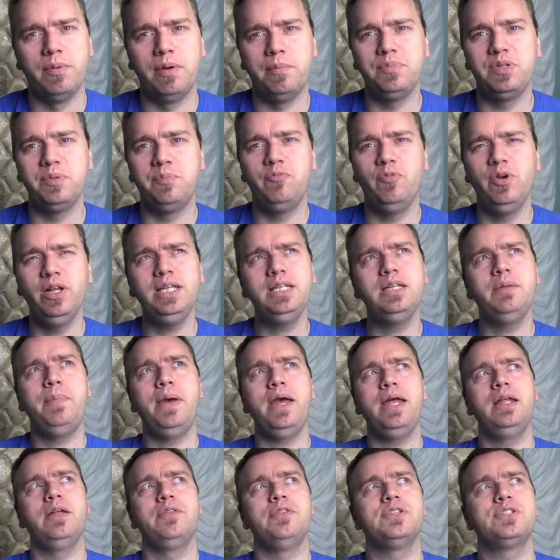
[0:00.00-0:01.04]
I'm really
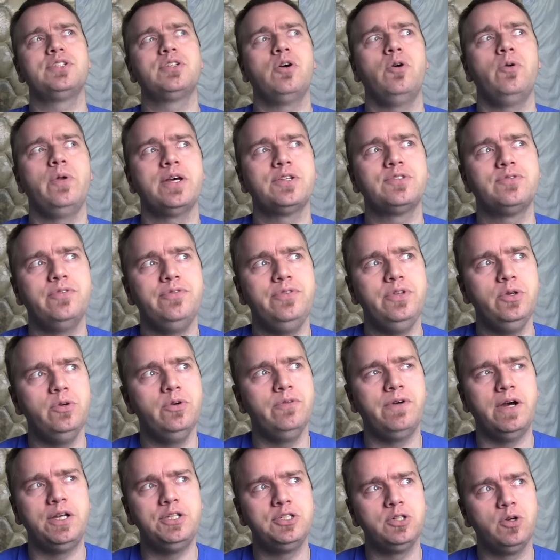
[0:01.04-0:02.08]
debating on this Codex review
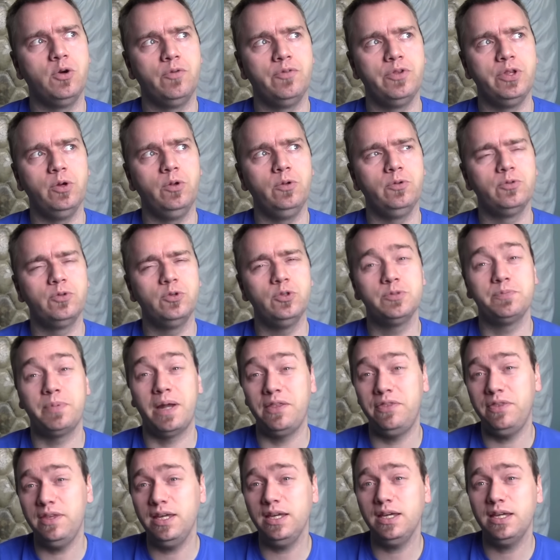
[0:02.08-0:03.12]
if I should go over the old rules, but
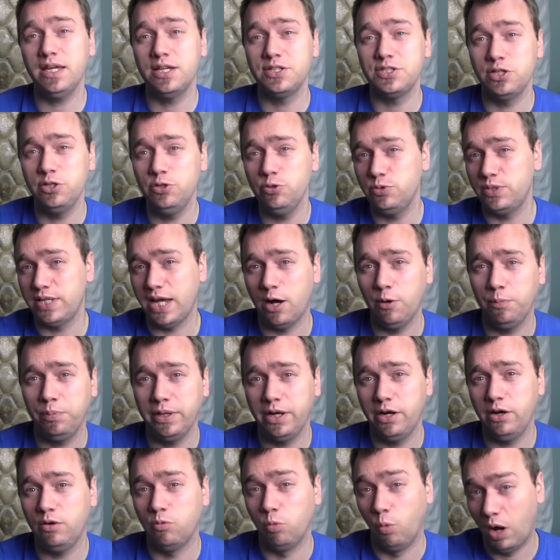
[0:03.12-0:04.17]
I think as a new Tau
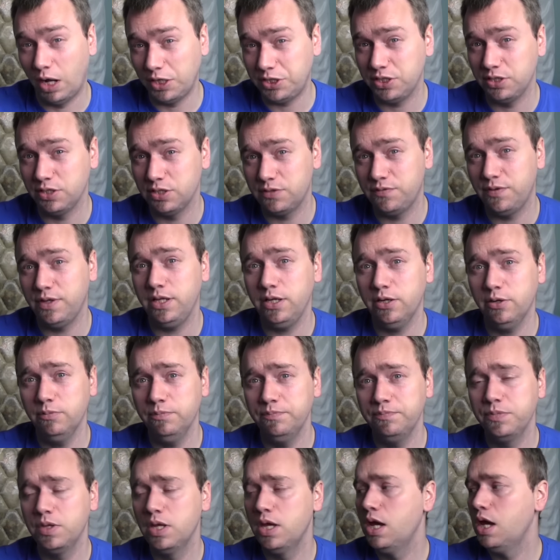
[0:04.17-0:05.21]
player watching this video,
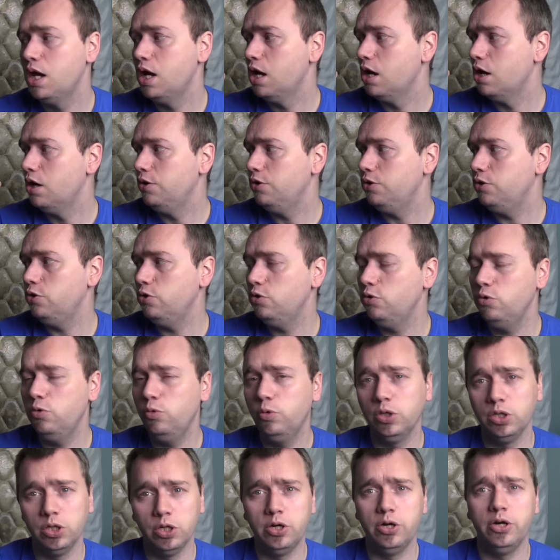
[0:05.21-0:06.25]
you
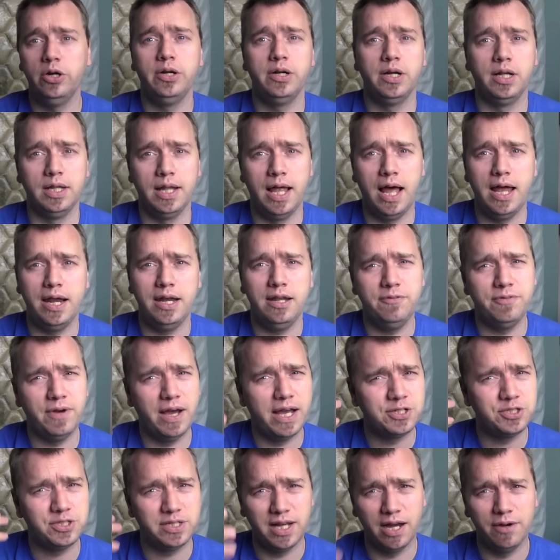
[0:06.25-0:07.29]
will learn a lot if I
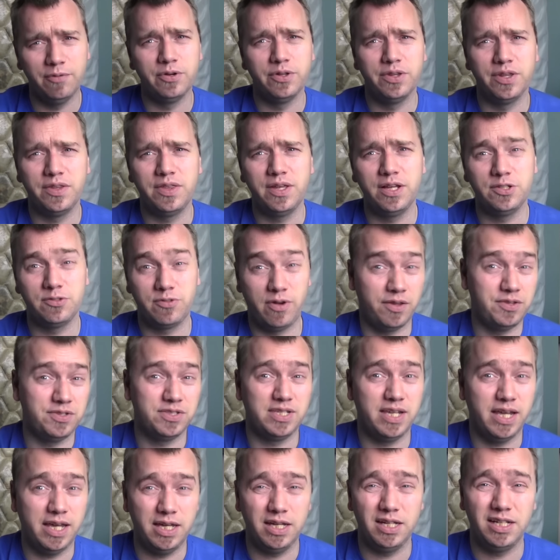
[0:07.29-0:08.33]
actually covered the things rather than
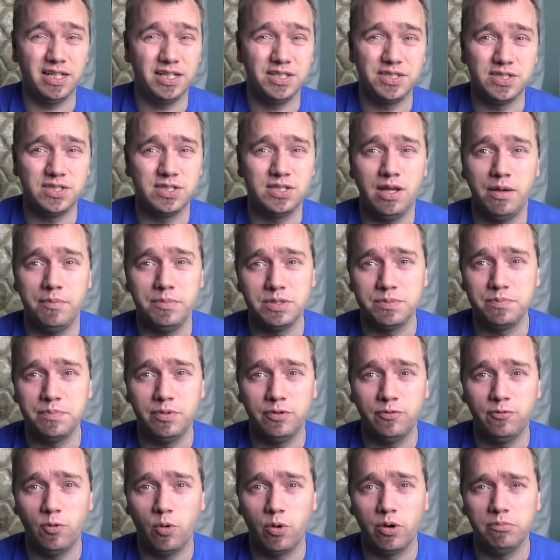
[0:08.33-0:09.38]
saying it's the same as
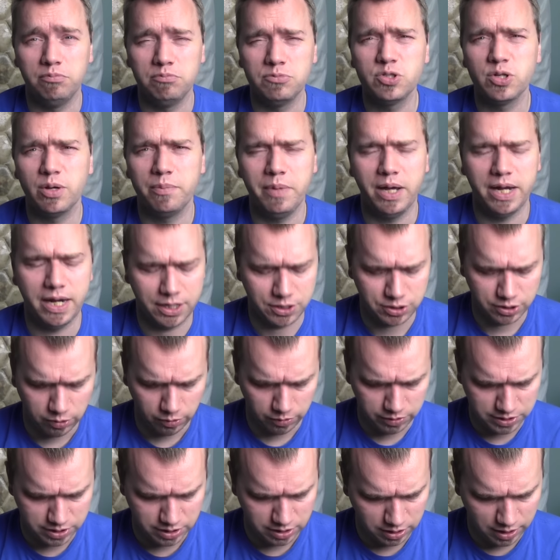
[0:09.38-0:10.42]
before. So I might actually go
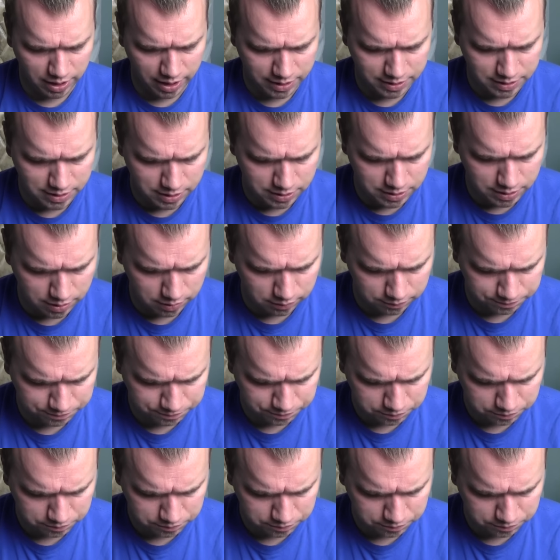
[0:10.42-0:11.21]
into a lot of detail.